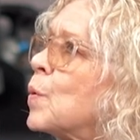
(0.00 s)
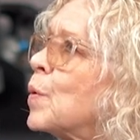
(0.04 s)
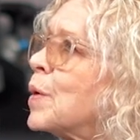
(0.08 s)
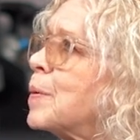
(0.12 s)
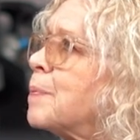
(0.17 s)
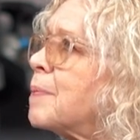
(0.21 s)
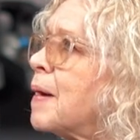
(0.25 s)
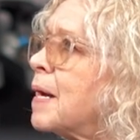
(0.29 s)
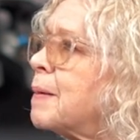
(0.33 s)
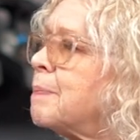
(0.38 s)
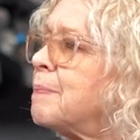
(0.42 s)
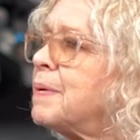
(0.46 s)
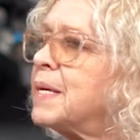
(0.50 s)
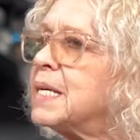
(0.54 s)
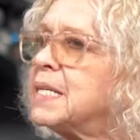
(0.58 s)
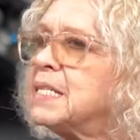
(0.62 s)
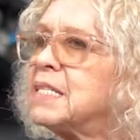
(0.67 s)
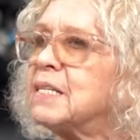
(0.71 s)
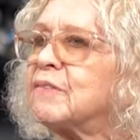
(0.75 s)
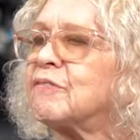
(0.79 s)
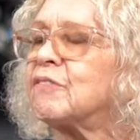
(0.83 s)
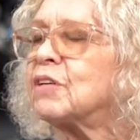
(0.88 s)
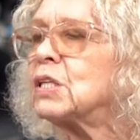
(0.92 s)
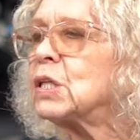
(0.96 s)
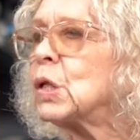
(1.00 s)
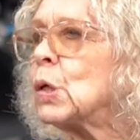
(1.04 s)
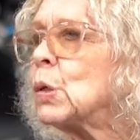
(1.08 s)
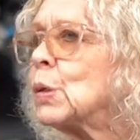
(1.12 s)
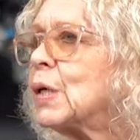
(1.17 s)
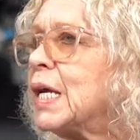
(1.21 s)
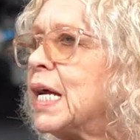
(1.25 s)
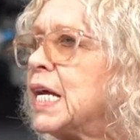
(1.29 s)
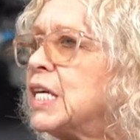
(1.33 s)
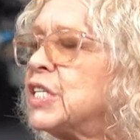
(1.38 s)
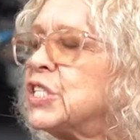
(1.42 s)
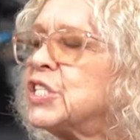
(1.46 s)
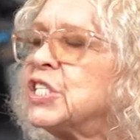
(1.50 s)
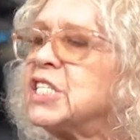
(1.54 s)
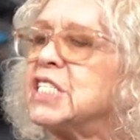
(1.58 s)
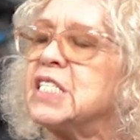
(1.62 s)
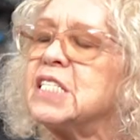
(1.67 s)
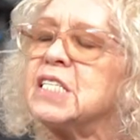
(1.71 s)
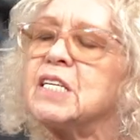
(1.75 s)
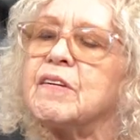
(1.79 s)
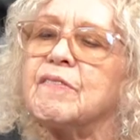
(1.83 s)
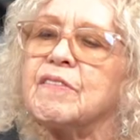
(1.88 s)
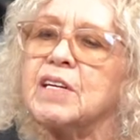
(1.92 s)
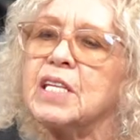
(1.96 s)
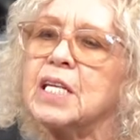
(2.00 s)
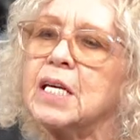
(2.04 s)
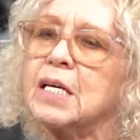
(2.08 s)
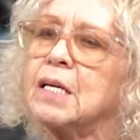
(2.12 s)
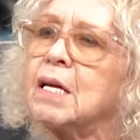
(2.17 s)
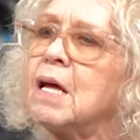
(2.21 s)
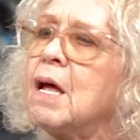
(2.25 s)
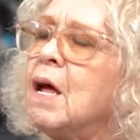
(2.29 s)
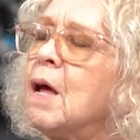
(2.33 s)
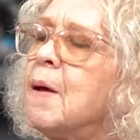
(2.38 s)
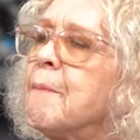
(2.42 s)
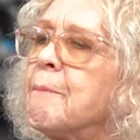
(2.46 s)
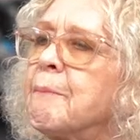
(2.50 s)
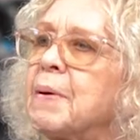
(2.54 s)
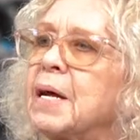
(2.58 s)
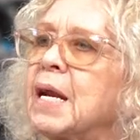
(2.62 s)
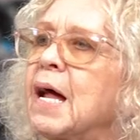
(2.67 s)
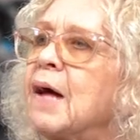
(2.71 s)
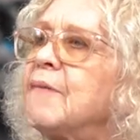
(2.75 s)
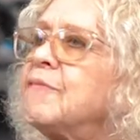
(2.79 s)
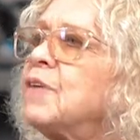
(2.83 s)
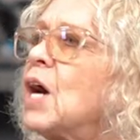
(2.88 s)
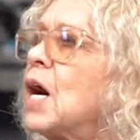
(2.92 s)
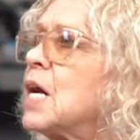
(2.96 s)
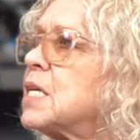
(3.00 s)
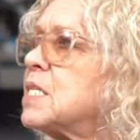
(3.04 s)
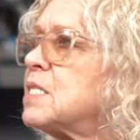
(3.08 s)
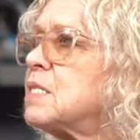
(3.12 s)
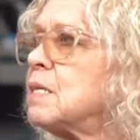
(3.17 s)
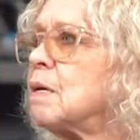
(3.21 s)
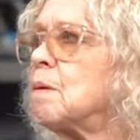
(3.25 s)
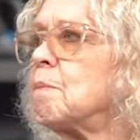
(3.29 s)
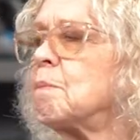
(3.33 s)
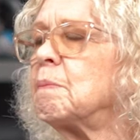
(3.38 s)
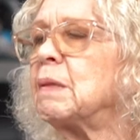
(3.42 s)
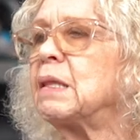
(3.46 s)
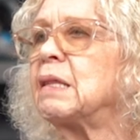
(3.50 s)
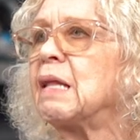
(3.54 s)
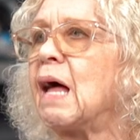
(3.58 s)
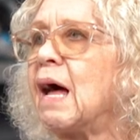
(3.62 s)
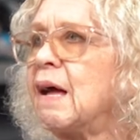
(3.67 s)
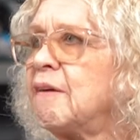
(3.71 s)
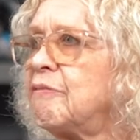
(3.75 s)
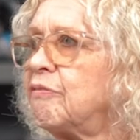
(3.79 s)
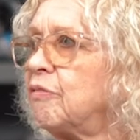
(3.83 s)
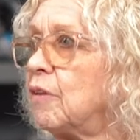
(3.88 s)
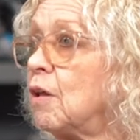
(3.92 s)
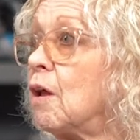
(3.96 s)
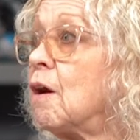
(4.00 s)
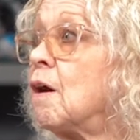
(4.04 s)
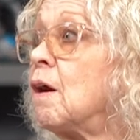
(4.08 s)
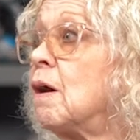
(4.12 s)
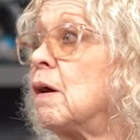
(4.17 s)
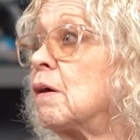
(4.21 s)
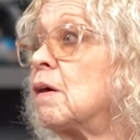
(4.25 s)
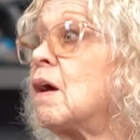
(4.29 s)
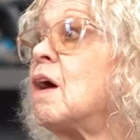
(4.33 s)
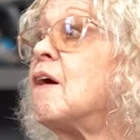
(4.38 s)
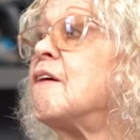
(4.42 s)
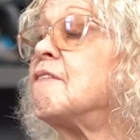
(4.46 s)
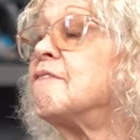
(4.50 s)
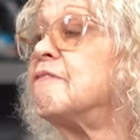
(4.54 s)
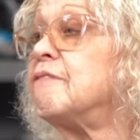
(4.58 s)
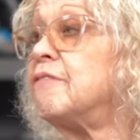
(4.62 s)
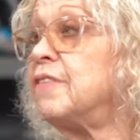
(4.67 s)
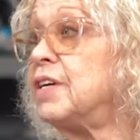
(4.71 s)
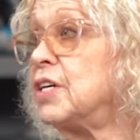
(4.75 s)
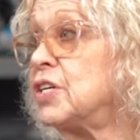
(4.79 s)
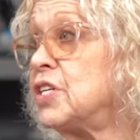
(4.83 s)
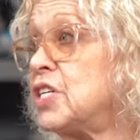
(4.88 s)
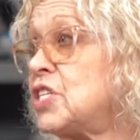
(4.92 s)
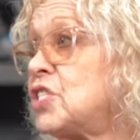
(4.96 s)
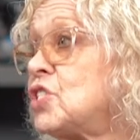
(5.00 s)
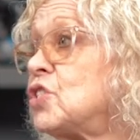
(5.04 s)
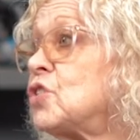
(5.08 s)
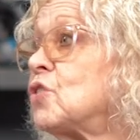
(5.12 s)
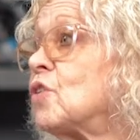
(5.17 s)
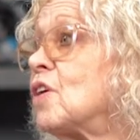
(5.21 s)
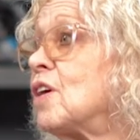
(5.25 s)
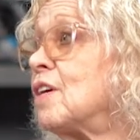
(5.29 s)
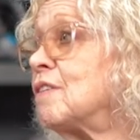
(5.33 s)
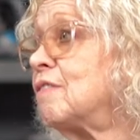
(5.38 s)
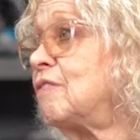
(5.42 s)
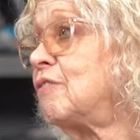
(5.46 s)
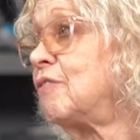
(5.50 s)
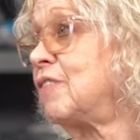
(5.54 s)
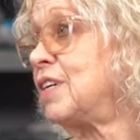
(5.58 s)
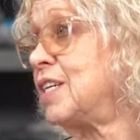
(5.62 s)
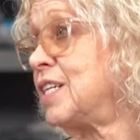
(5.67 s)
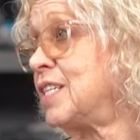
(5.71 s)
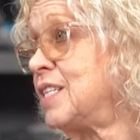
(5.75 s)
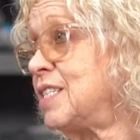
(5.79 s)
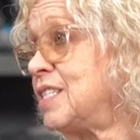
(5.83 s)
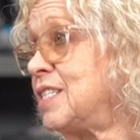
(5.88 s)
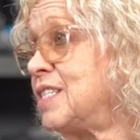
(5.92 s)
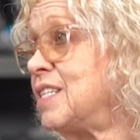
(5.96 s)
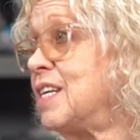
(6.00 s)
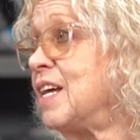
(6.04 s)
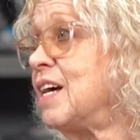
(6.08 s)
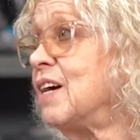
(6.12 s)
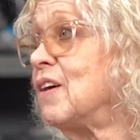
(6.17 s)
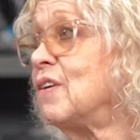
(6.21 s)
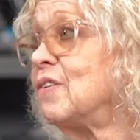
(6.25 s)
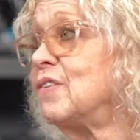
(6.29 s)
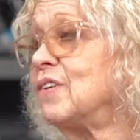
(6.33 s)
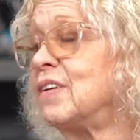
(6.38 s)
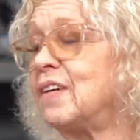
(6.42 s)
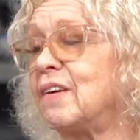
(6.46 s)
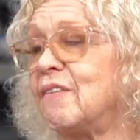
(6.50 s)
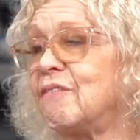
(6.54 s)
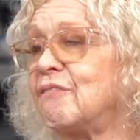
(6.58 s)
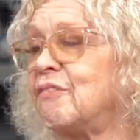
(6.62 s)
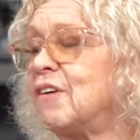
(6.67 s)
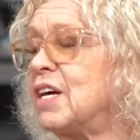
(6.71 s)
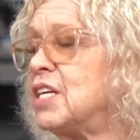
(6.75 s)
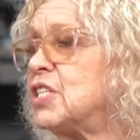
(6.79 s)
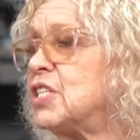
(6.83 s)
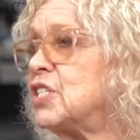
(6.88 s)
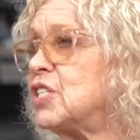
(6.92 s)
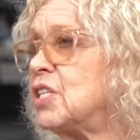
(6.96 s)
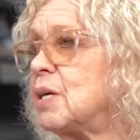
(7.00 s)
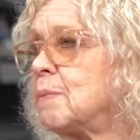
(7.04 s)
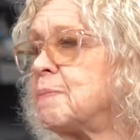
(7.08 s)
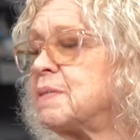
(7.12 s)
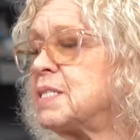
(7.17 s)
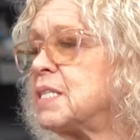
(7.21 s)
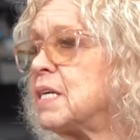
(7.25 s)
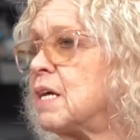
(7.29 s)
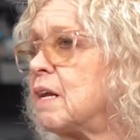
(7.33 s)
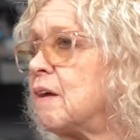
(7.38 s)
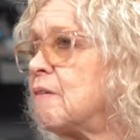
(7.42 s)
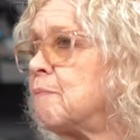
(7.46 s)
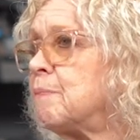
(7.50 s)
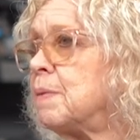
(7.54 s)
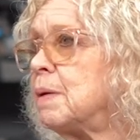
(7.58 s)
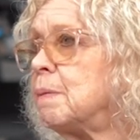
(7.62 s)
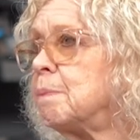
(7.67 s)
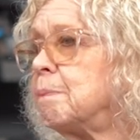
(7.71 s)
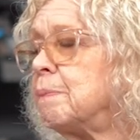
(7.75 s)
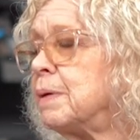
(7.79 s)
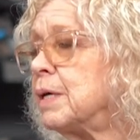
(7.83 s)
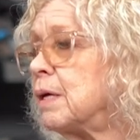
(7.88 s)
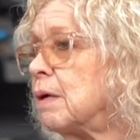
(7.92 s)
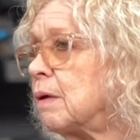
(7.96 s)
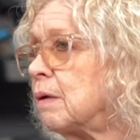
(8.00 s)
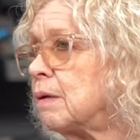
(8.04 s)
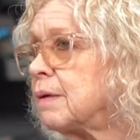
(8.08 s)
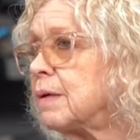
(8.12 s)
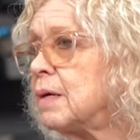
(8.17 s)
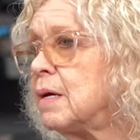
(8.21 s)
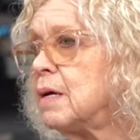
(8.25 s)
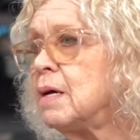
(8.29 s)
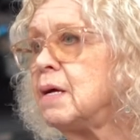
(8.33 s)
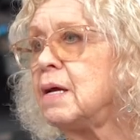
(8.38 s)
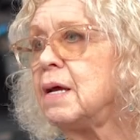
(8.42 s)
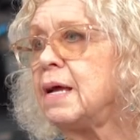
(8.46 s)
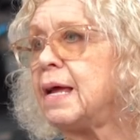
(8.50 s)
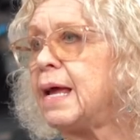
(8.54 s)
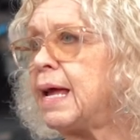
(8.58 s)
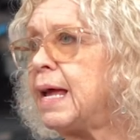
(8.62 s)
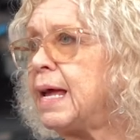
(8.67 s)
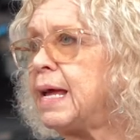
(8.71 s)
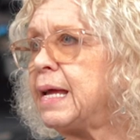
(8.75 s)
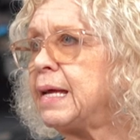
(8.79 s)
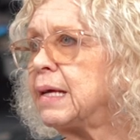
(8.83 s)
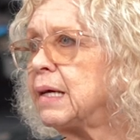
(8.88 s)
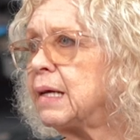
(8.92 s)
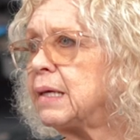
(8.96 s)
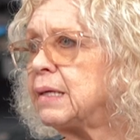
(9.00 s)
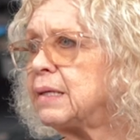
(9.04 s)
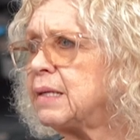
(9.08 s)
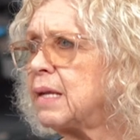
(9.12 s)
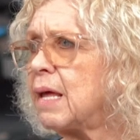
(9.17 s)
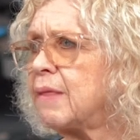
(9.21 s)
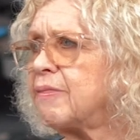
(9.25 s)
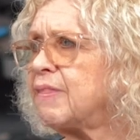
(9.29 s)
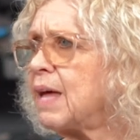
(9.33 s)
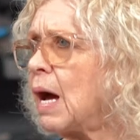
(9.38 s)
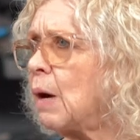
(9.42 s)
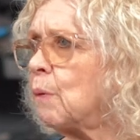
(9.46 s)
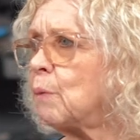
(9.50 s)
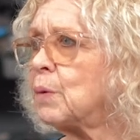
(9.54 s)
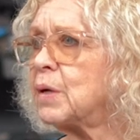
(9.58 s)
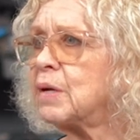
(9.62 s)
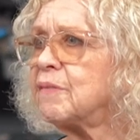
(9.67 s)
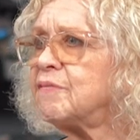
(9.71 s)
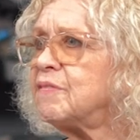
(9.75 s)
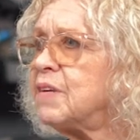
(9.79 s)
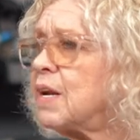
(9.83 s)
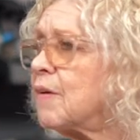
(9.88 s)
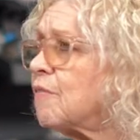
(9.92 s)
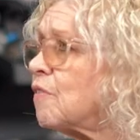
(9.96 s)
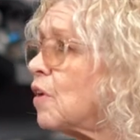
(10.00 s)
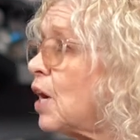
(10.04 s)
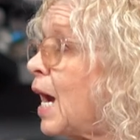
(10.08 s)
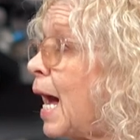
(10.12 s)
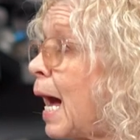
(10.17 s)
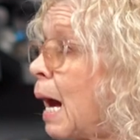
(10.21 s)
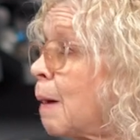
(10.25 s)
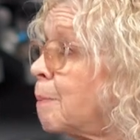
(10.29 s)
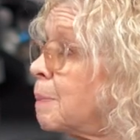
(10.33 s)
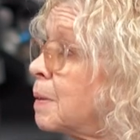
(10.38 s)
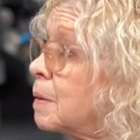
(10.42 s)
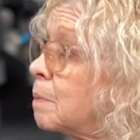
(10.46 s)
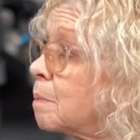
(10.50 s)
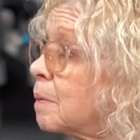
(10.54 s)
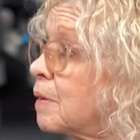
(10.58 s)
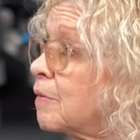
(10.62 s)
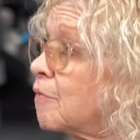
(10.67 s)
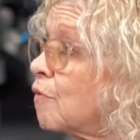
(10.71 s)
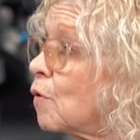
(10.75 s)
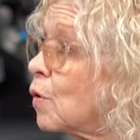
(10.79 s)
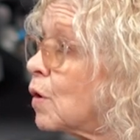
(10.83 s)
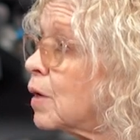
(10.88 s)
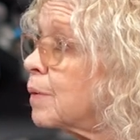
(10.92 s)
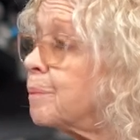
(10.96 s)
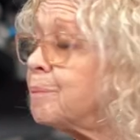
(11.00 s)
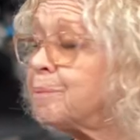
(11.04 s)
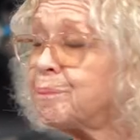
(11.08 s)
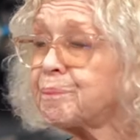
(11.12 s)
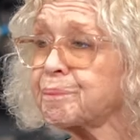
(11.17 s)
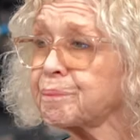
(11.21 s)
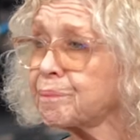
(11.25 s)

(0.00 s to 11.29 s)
We might be in different locations and everything. But I've got some lifelong, very strong friends now, friendships that have been built. And that would have never happened before.